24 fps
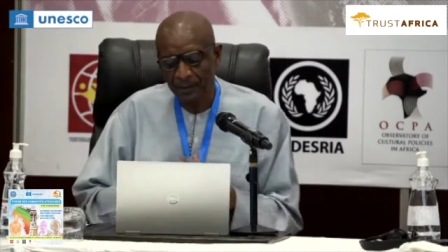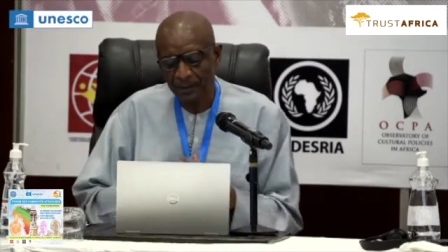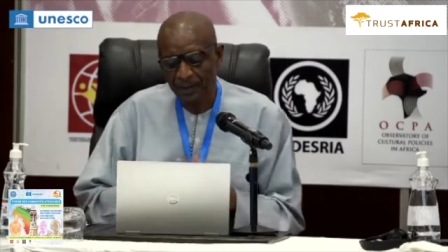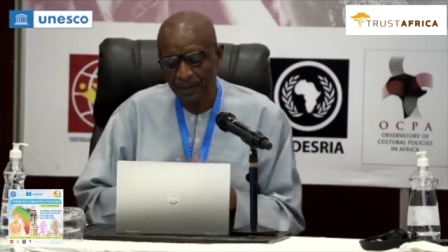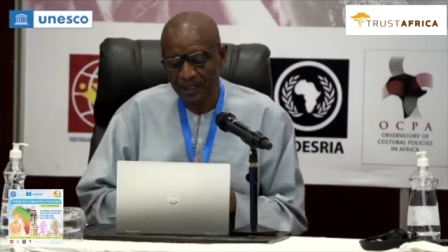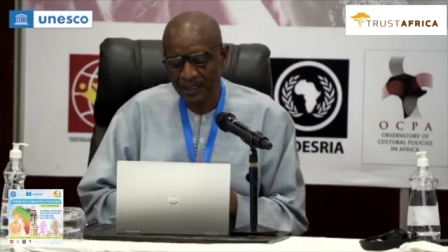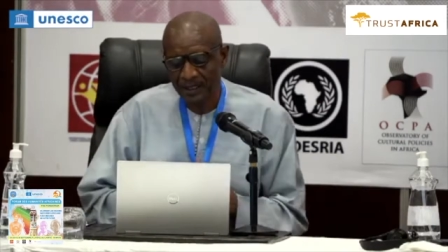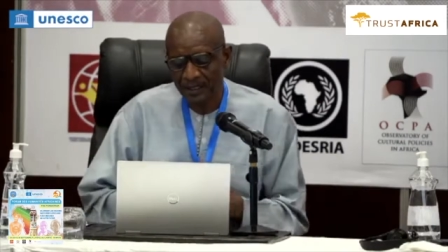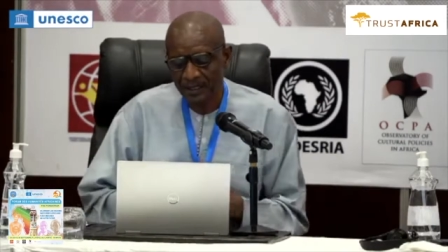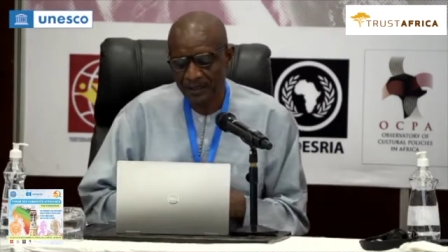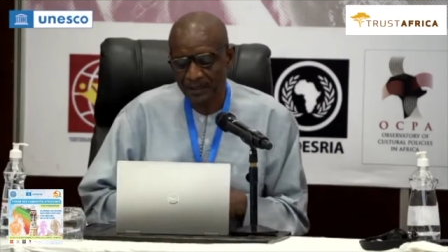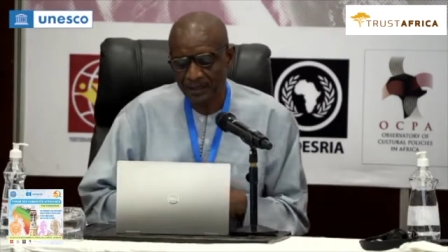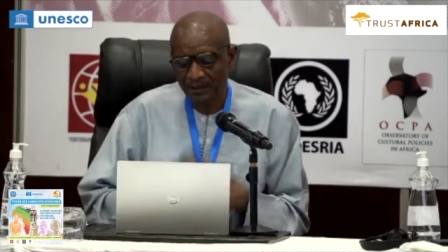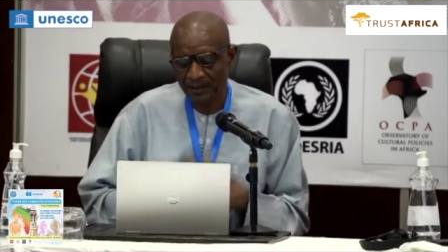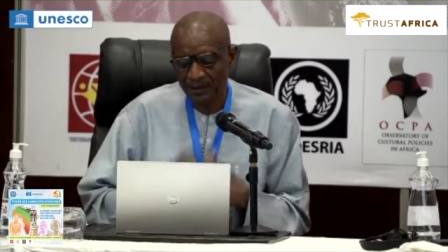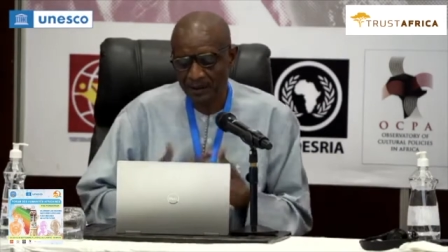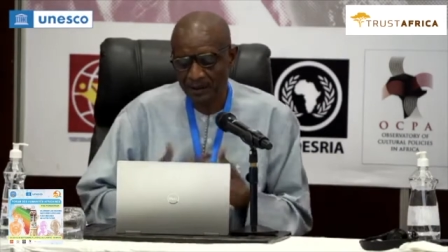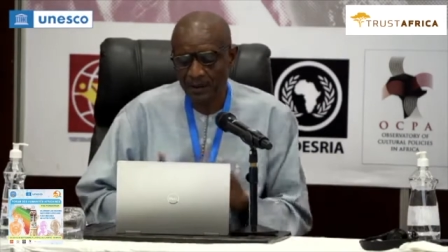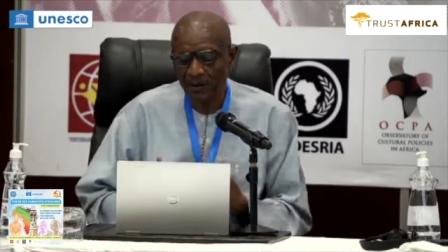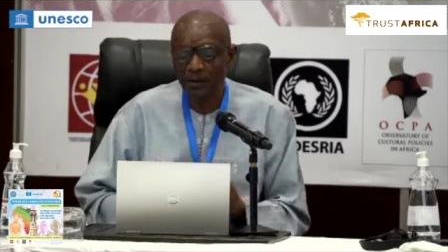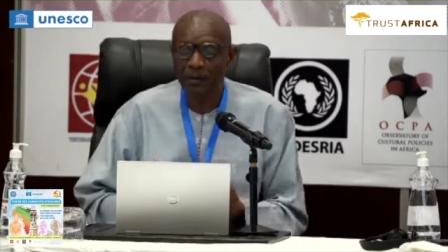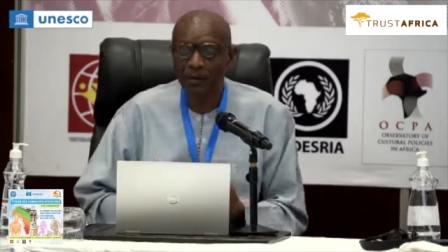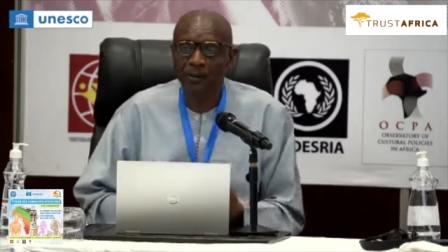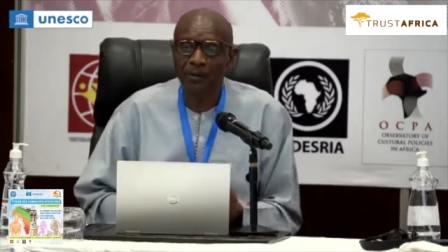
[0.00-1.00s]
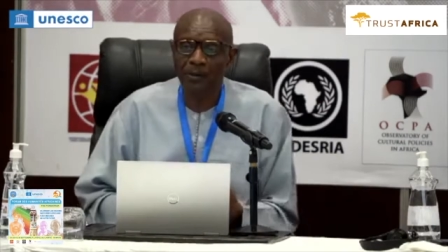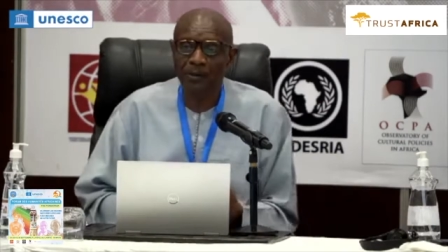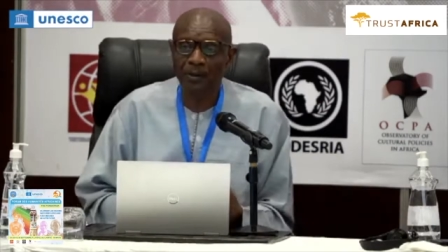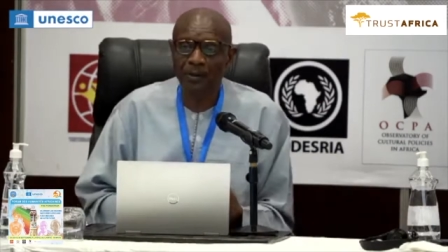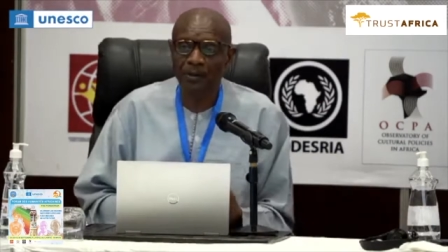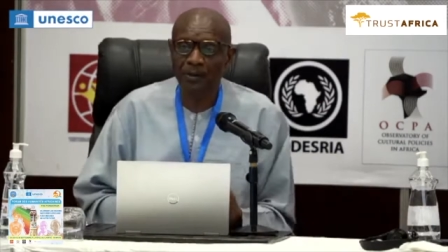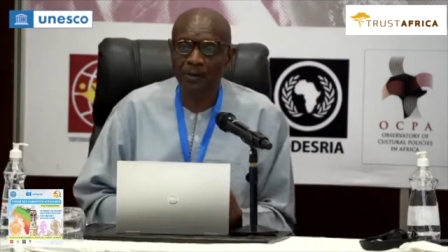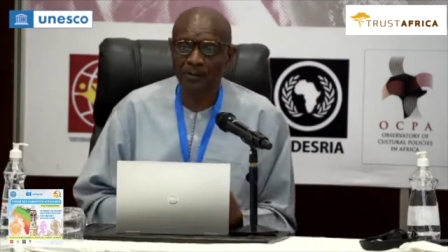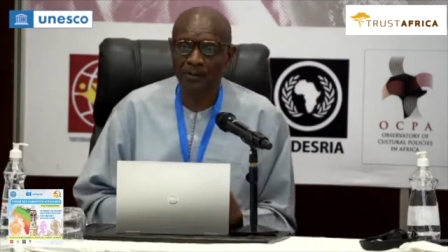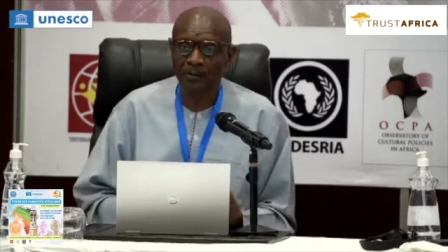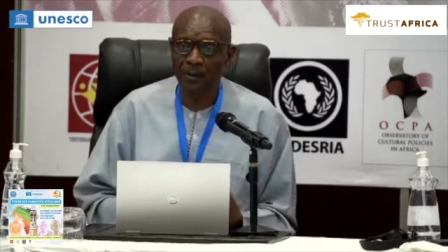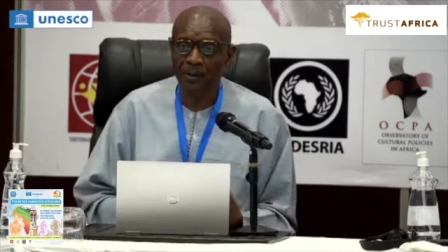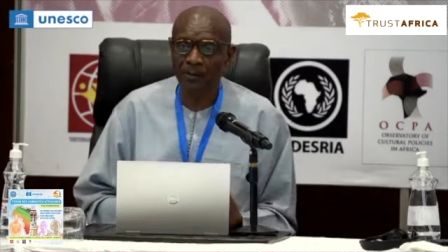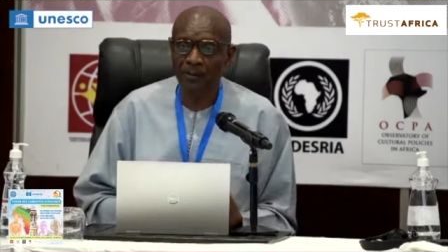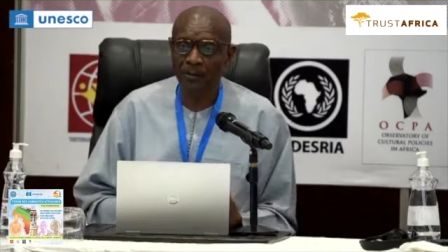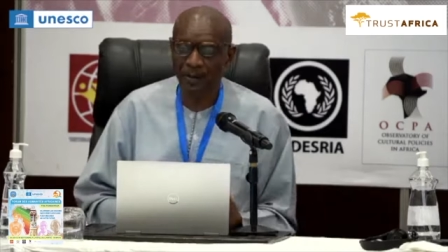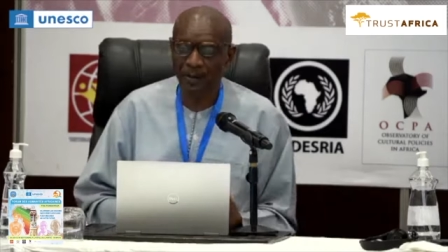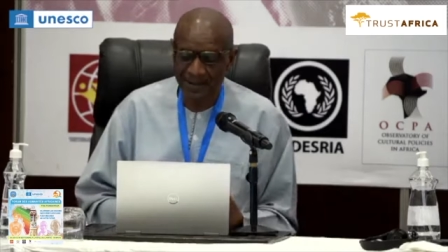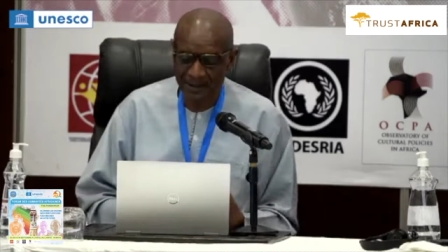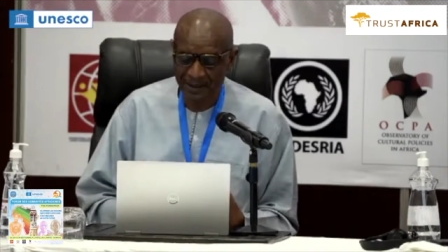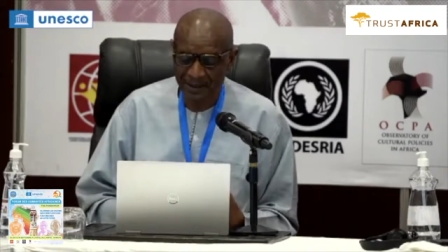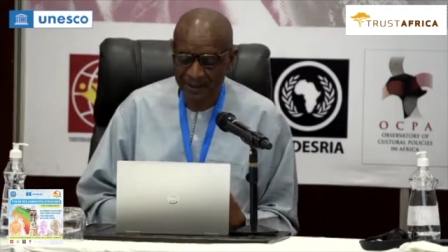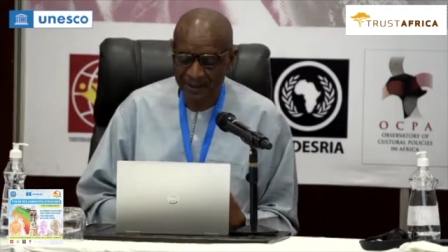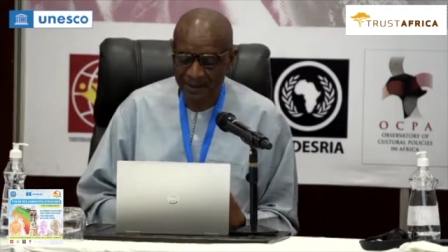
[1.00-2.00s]
is the whole point about
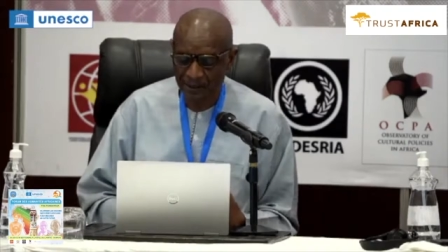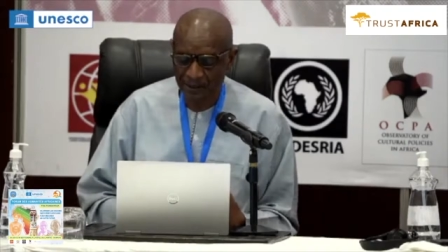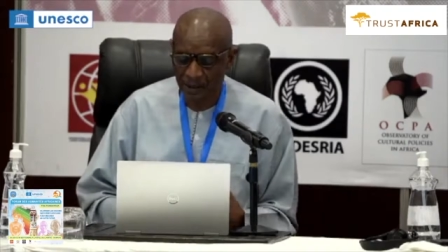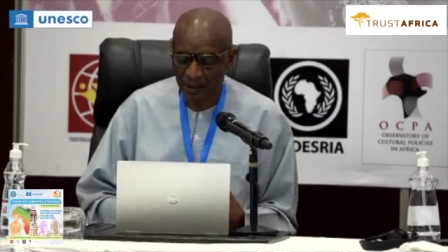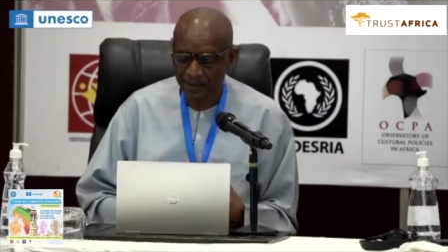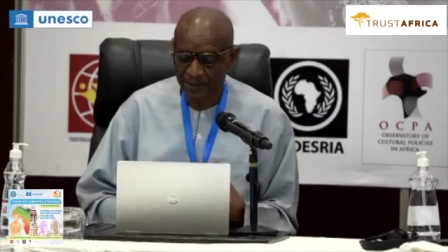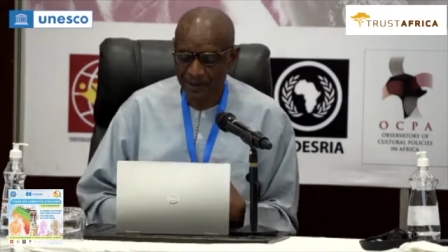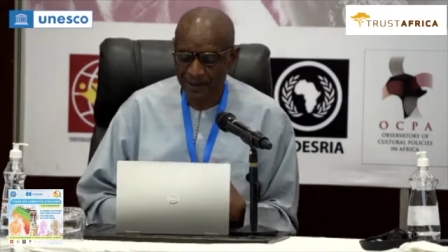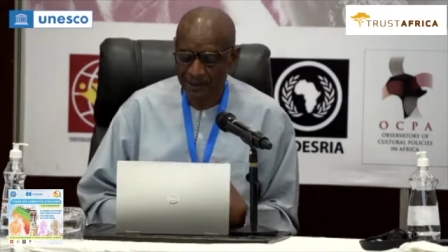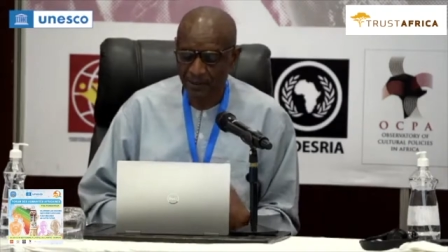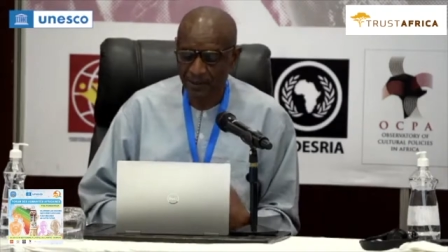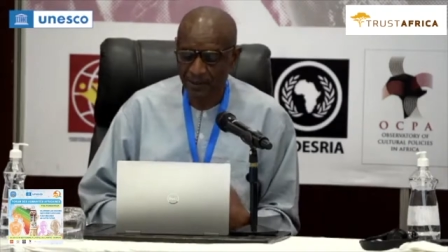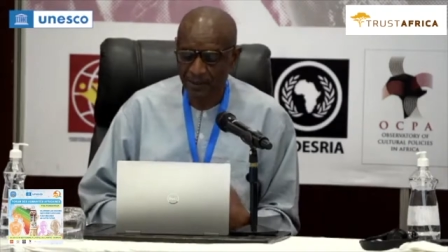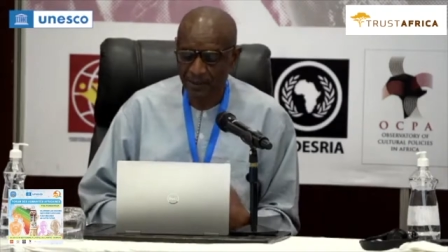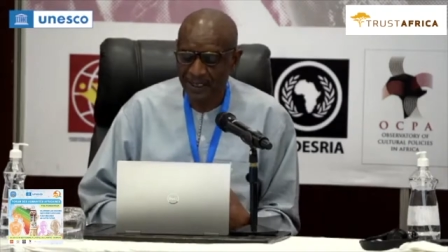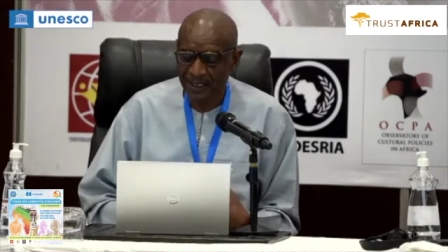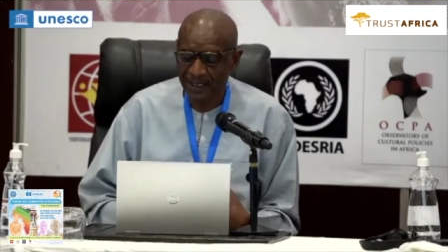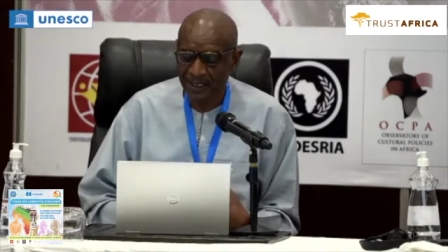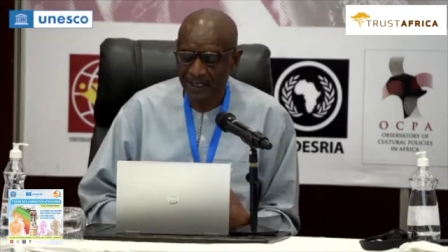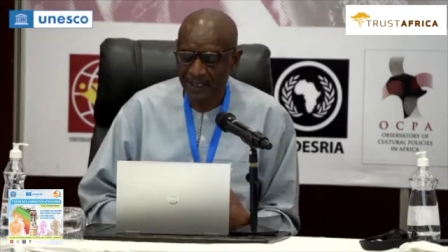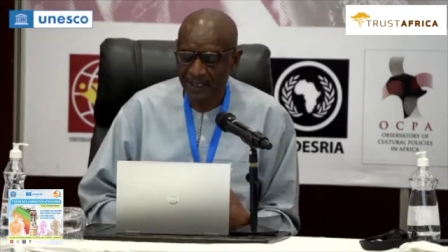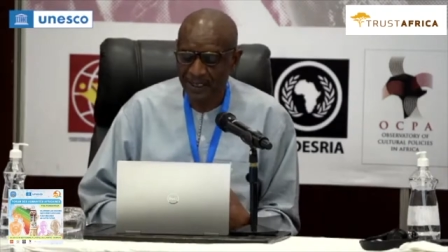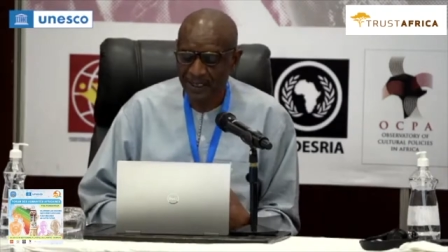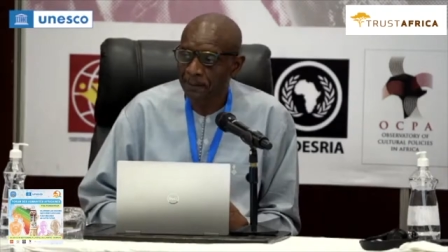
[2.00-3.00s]
modernity, European modernity,